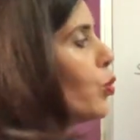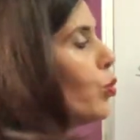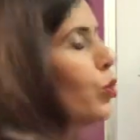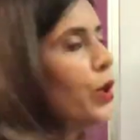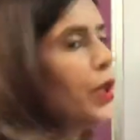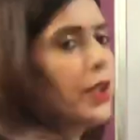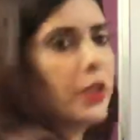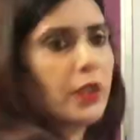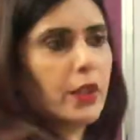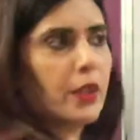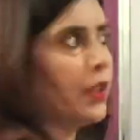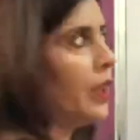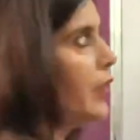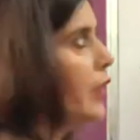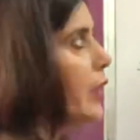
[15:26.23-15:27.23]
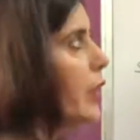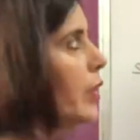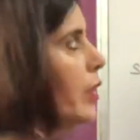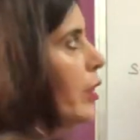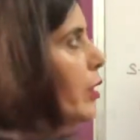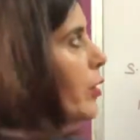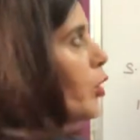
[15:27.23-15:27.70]
2 here,
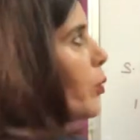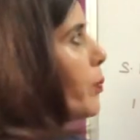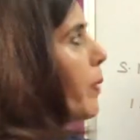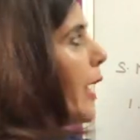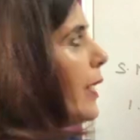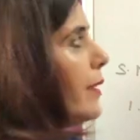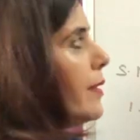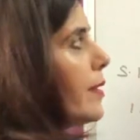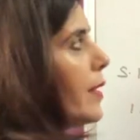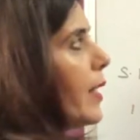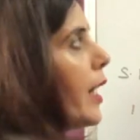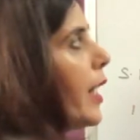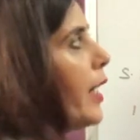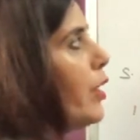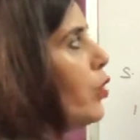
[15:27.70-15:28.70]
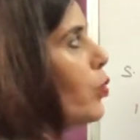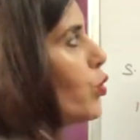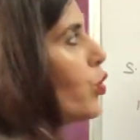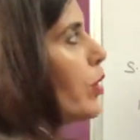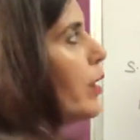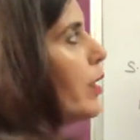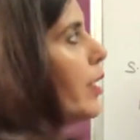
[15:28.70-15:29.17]
to balance
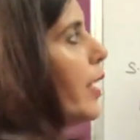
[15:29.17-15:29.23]
hydrogen,